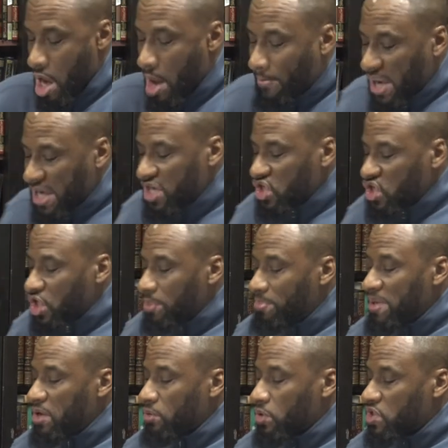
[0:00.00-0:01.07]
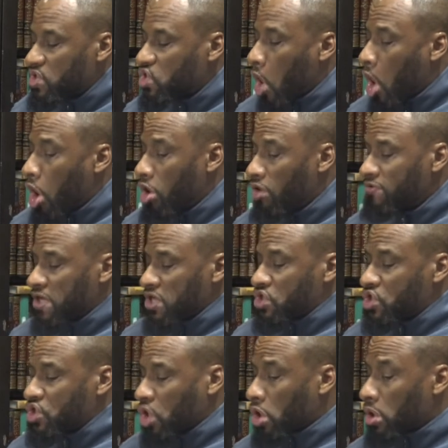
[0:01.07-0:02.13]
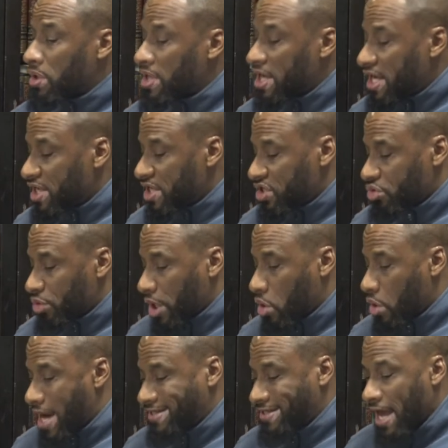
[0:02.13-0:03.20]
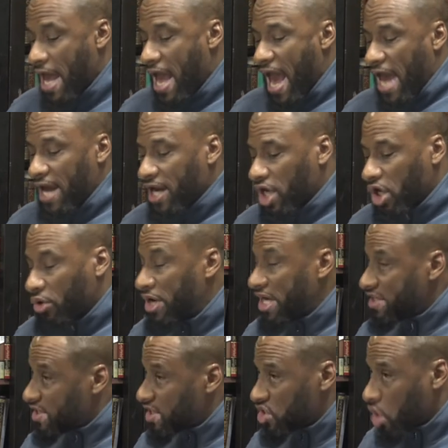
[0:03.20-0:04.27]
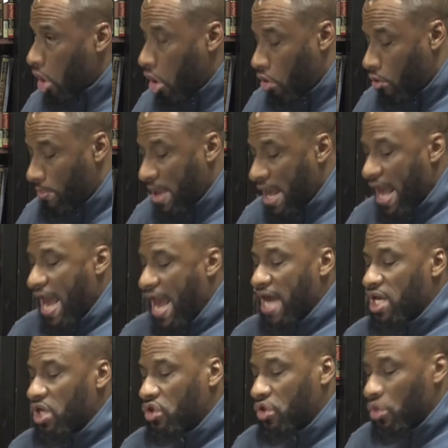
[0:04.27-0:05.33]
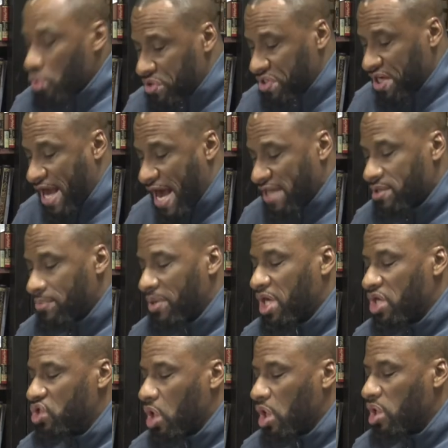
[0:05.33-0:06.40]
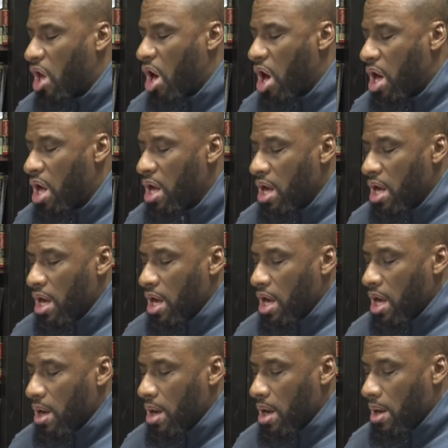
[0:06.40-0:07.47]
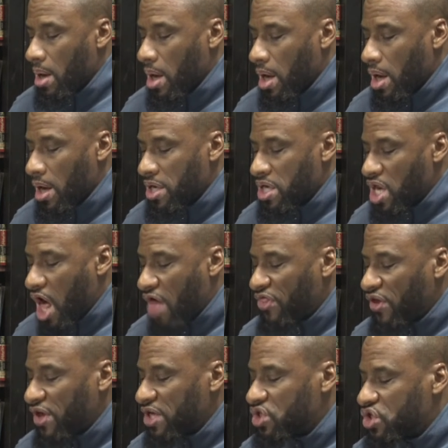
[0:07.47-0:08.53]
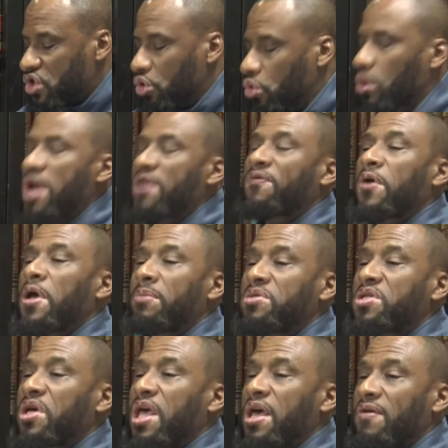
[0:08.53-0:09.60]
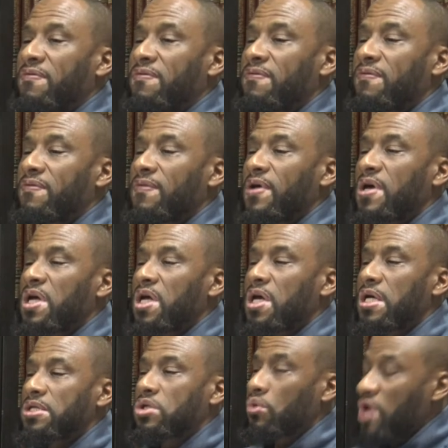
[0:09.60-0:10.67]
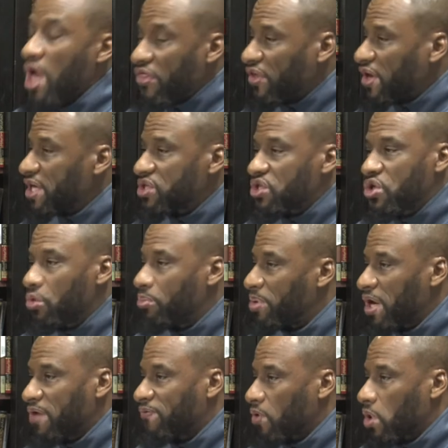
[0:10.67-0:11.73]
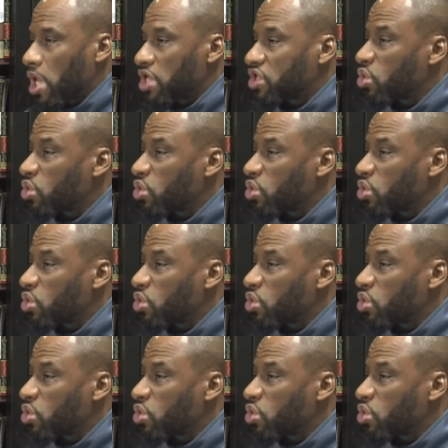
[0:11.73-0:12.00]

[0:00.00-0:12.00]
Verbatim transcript: But he should be resolved and certain in his request and increase his hope and enthusiasm, because Allah, nothing is too great for him to give. So nothing is too big for Allah.